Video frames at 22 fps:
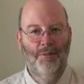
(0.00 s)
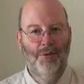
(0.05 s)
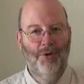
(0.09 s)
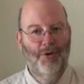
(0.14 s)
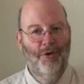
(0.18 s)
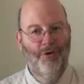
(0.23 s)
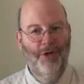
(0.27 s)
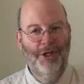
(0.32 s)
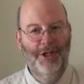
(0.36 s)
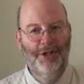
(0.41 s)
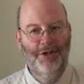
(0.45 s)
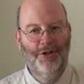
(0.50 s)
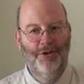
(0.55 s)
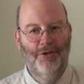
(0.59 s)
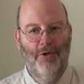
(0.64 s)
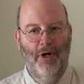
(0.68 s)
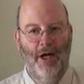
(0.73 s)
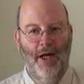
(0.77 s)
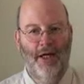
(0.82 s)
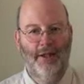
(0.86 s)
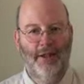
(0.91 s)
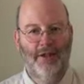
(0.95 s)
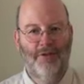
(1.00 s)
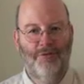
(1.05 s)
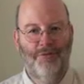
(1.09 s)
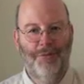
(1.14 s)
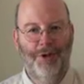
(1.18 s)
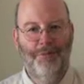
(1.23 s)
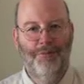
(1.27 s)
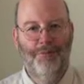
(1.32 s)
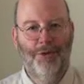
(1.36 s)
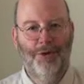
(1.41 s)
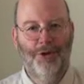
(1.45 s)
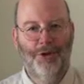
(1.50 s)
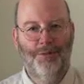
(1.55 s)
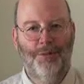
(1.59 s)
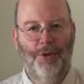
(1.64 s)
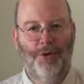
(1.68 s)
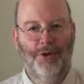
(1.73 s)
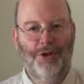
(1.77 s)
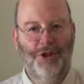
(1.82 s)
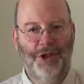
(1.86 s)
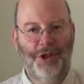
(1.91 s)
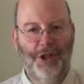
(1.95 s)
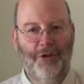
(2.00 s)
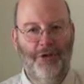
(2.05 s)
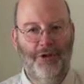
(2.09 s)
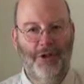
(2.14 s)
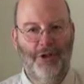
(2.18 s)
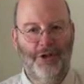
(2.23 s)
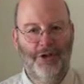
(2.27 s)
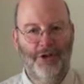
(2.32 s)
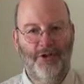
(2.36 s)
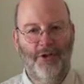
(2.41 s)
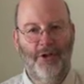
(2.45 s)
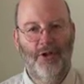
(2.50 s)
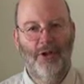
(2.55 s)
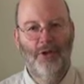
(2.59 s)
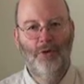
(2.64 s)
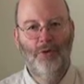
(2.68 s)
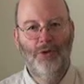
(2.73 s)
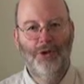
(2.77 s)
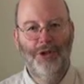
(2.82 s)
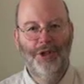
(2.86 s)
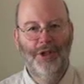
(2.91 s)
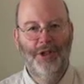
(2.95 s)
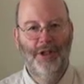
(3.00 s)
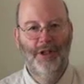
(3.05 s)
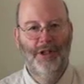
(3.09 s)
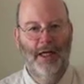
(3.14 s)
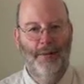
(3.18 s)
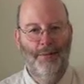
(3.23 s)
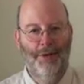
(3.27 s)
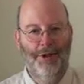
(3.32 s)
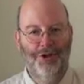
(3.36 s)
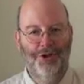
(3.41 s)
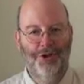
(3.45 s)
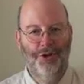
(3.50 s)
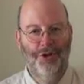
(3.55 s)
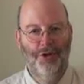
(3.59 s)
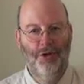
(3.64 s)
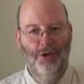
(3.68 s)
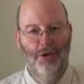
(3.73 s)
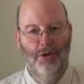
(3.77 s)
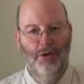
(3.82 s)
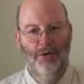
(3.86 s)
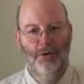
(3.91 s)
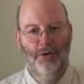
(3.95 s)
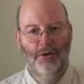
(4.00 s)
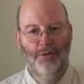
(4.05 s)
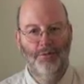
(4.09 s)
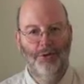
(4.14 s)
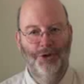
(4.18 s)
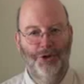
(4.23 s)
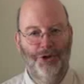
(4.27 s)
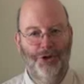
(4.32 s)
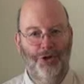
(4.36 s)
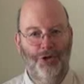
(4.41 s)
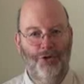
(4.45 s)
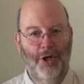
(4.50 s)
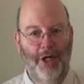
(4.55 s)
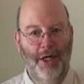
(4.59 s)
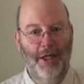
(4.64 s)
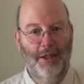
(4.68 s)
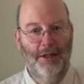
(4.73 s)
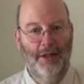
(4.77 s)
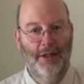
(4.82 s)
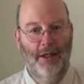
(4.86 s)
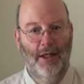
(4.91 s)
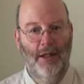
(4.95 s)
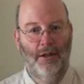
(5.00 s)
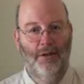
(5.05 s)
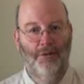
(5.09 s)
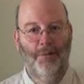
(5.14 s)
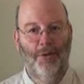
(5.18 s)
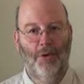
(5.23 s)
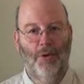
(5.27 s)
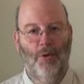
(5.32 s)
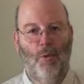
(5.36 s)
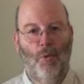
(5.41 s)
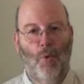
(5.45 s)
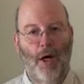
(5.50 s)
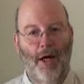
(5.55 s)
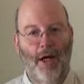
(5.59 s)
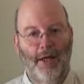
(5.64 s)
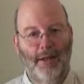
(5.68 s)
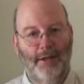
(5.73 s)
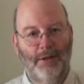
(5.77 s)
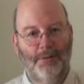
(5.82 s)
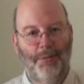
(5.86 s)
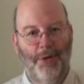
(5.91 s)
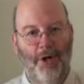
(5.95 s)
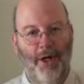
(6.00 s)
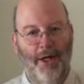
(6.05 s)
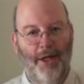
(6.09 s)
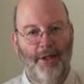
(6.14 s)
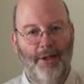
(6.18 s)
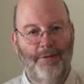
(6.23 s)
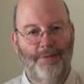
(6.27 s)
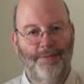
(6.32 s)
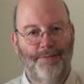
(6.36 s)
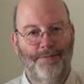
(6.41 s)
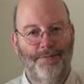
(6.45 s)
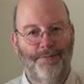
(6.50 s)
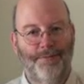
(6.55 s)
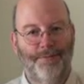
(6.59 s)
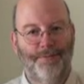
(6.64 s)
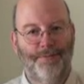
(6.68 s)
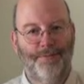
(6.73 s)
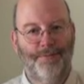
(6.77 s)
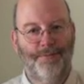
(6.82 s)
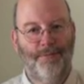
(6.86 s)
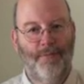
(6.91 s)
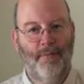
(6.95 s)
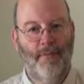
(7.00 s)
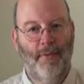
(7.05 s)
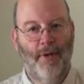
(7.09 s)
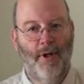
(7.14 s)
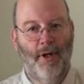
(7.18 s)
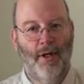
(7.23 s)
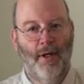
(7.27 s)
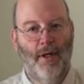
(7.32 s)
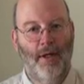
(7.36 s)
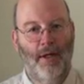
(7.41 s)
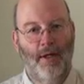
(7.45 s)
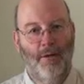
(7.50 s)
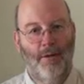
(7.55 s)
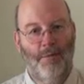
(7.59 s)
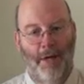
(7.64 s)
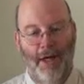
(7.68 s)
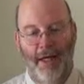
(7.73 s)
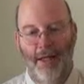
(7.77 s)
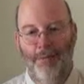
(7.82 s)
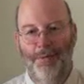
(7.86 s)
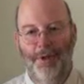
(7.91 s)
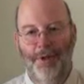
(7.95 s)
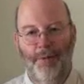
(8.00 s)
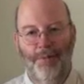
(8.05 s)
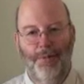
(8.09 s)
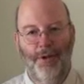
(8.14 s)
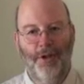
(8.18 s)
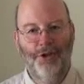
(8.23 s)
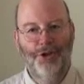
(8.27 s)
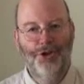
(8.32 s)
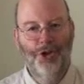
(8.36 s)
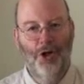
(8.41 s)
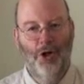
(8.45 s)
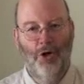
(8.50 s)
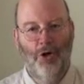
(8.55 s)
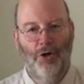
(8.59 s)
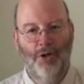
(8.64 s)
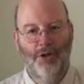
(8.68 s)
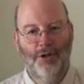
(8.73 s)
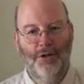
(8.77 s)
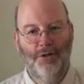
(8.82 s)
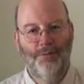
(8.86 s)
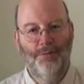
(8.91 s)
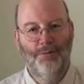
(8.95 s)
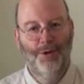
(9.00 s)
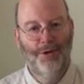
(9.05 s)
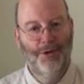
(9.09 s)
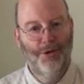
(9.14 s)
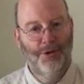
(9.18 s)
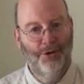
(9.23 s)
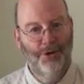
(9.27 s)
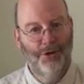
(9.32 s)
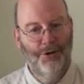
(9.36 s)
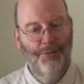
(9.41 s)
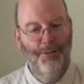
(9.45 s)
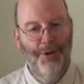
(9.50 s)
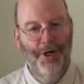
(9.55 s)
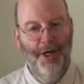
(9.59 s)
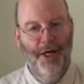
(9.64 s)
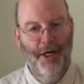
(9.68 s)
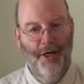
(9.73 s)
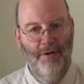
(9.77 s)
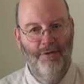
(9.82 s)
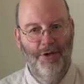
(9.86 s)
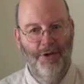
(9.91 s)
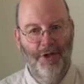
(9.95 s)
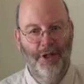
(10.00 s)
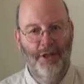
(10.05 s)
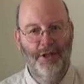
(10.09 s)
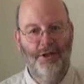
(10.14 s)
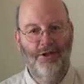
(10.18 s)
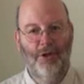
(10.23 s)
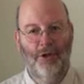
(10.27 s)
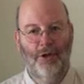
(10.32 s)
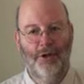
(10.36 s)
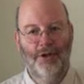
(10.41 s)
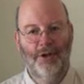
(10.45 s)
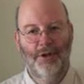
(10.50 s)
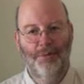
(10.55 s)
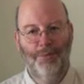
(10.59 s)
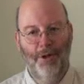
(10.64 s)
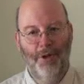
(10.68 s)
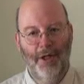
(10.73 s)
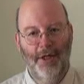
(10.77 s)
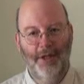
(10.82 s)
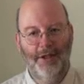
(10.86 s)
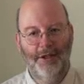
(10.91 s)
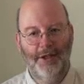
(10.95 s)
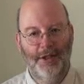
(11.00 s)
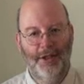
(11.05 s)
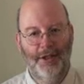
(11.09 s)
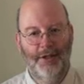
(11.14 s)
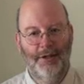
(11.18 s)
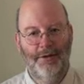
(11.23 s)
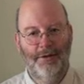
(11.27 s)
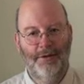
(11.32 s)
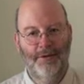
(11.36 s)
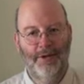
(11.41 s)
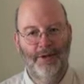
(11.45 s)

But the recent riots have been much more serious and the looting and damage caused much greater and more widespread. Many people are shocked, but such behaviour is not surprising.